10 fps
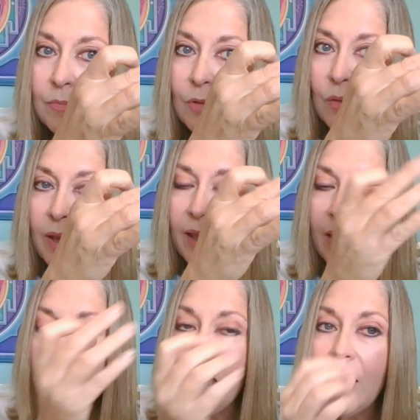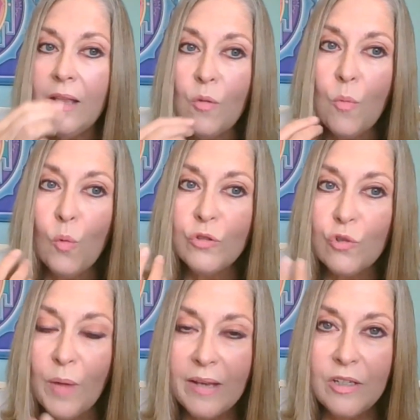Okay, in a more
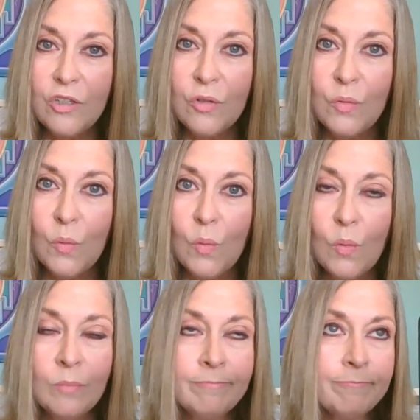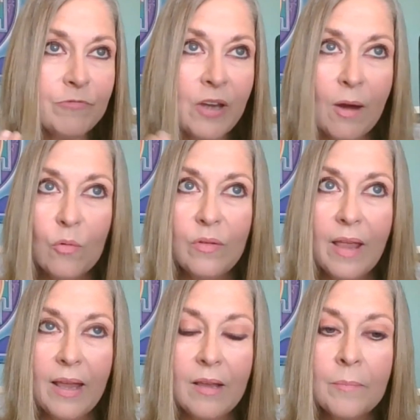traditional tarot
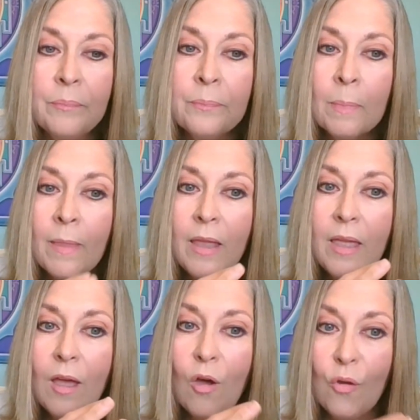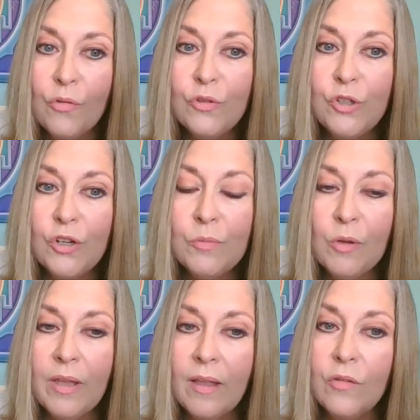deck, on the
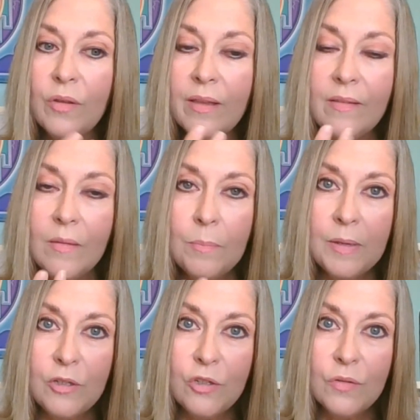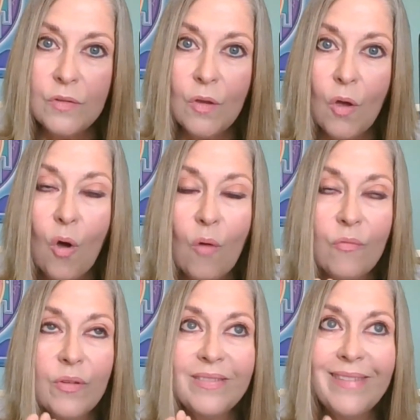Judgment card, you can see pictures
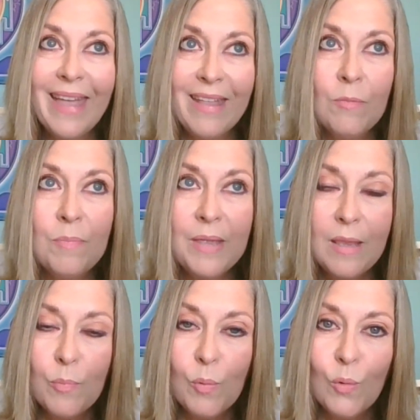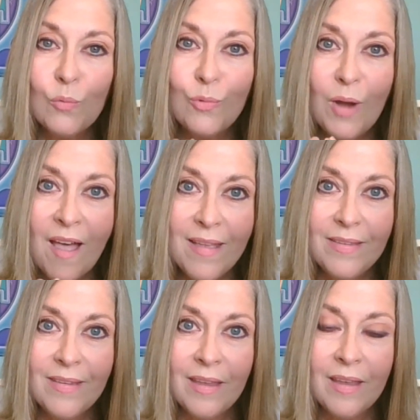of dead people
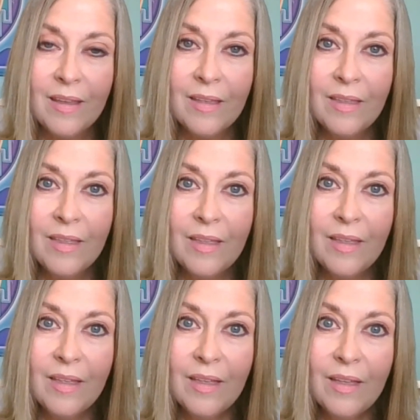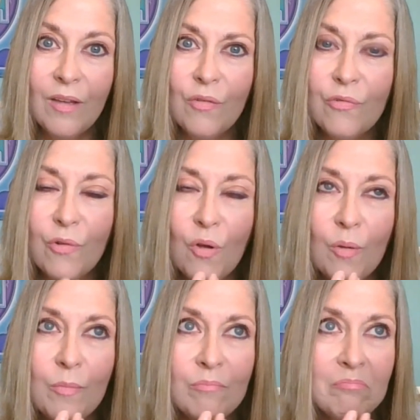rising
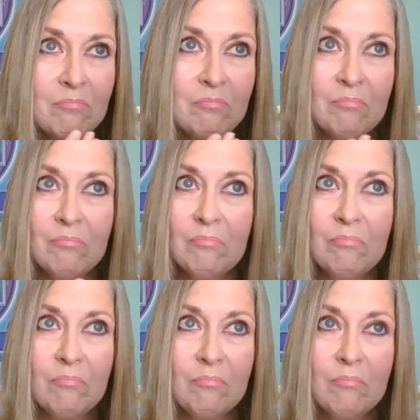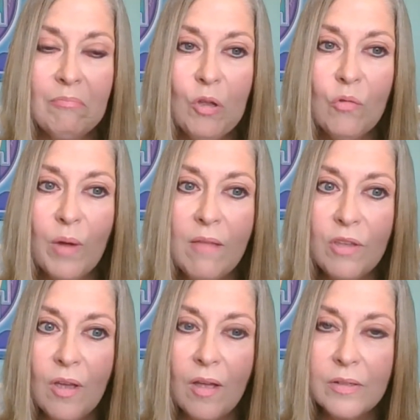from a
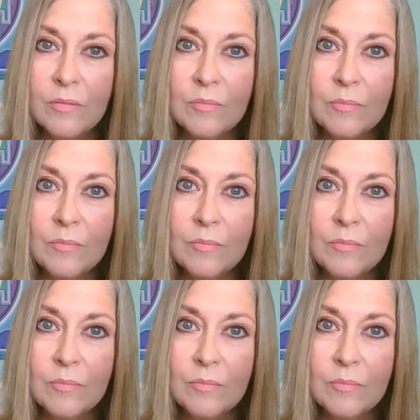graveyard.